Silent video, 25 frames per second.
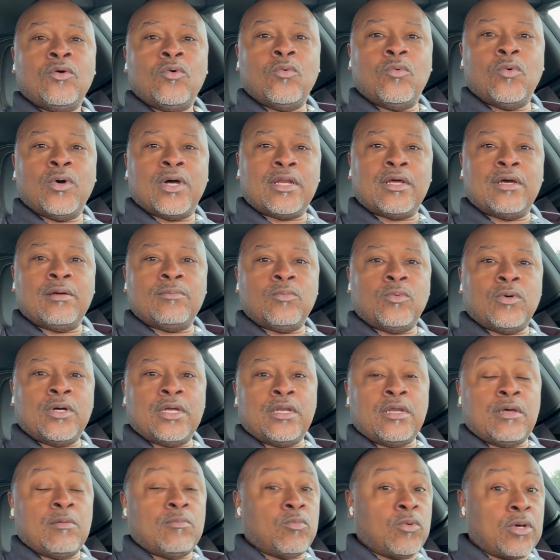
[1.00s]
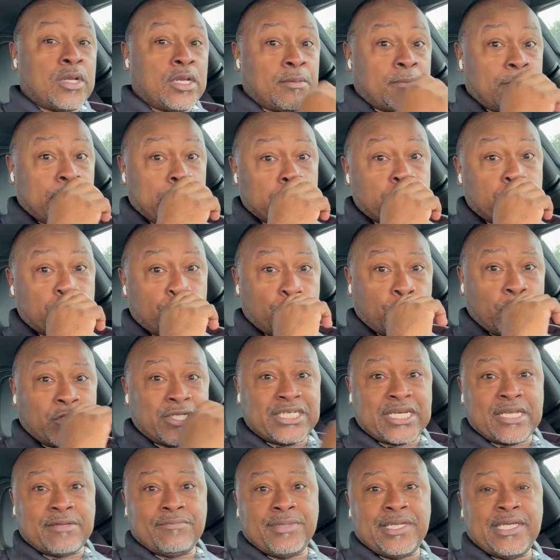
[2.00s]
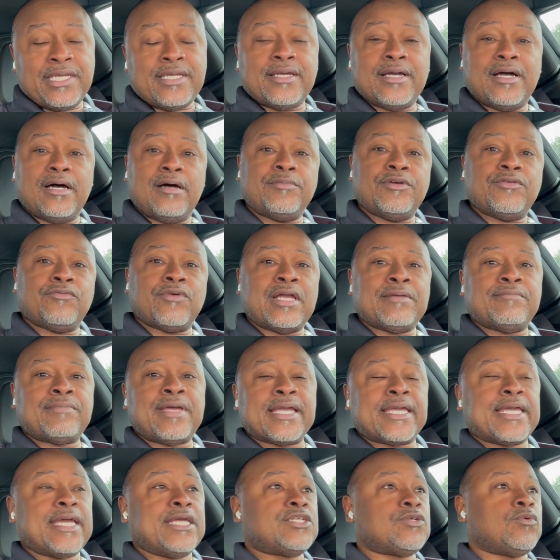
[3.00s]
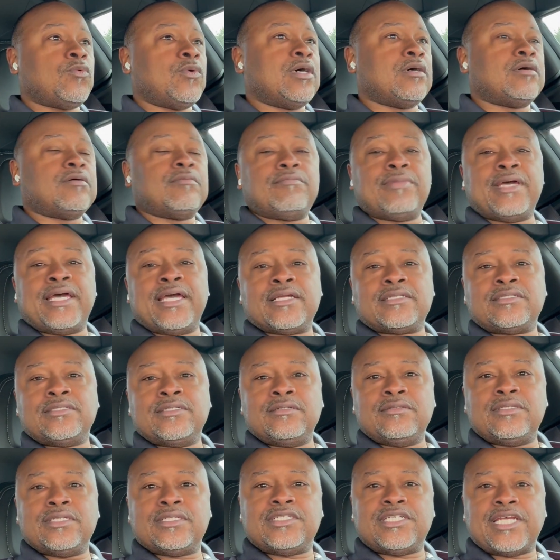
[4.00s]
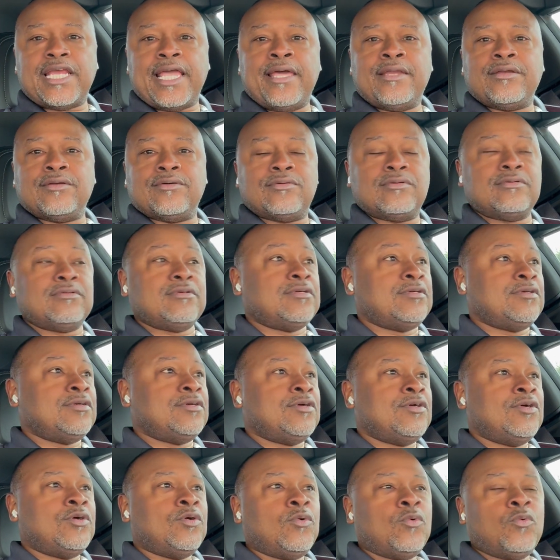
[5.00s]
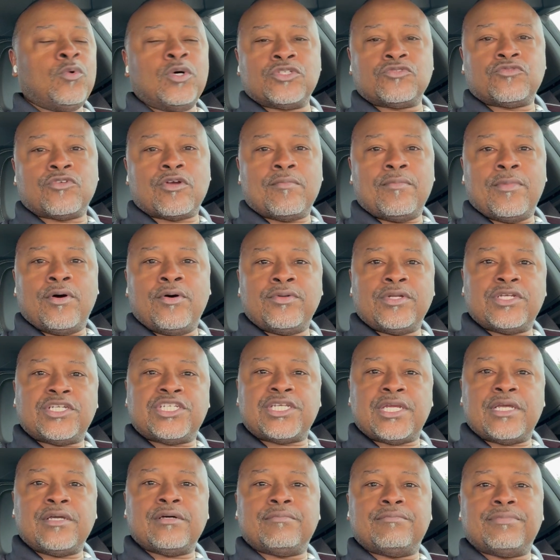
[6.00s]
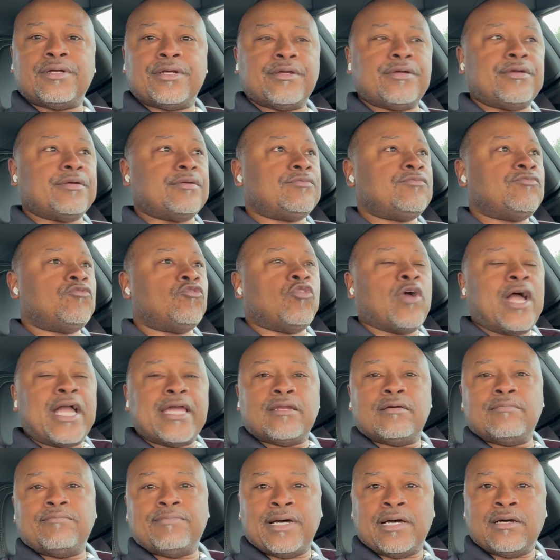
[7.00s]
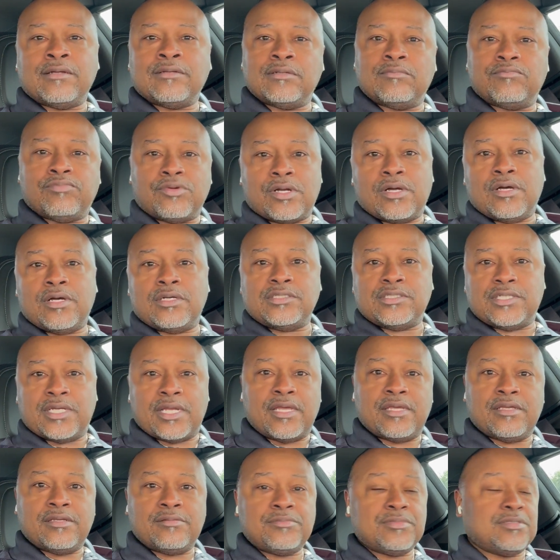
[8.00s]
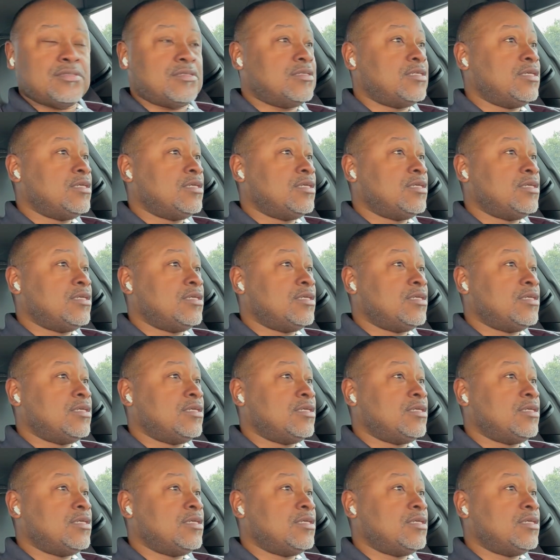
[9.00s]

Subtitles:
What up? It's your boy JB coming right back at you. Welcome back to the channel. Was Ramona Shelburne right about LeBron James?